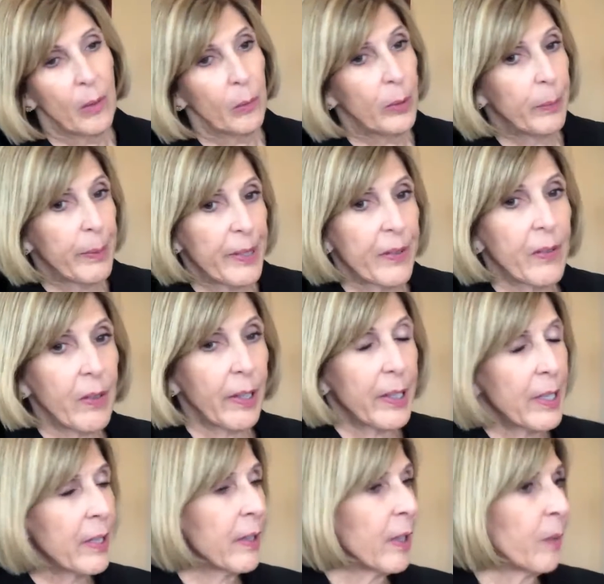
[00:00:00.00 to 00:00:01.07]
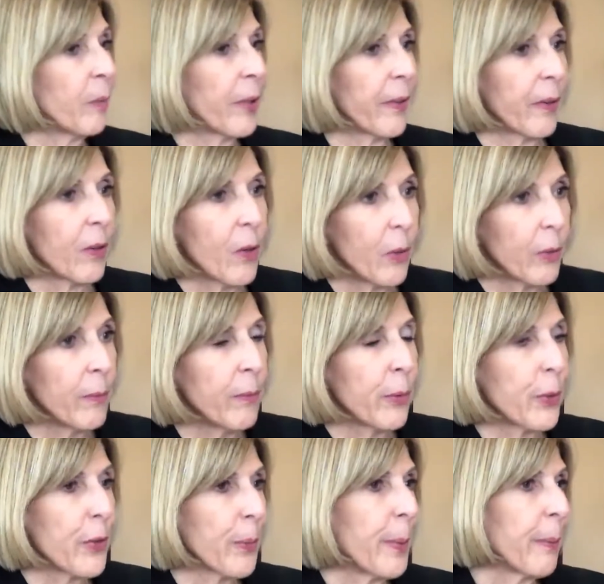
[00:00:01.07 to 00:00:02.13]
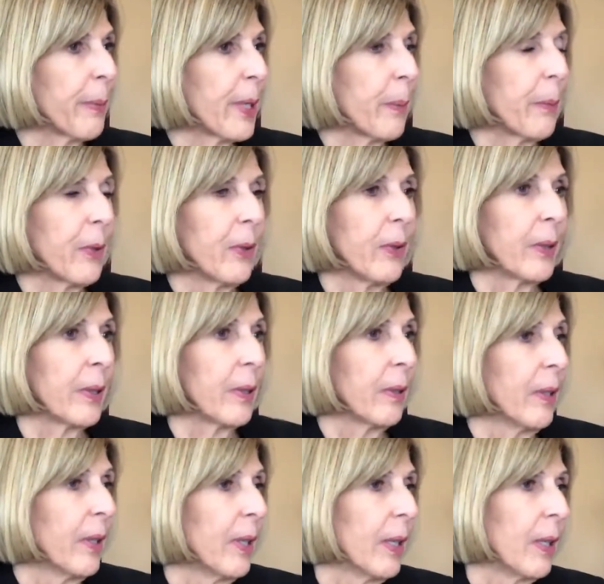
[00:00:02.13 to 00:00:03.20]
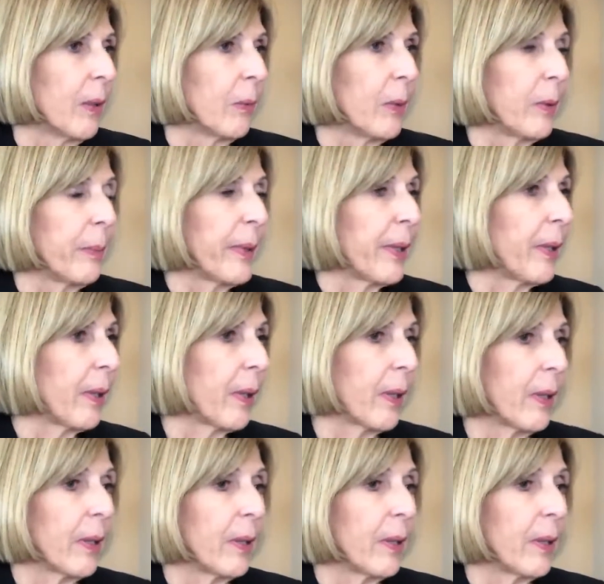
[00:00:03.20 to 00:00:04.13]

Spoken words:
we'll be citing them with our code enforcement people, and we'll be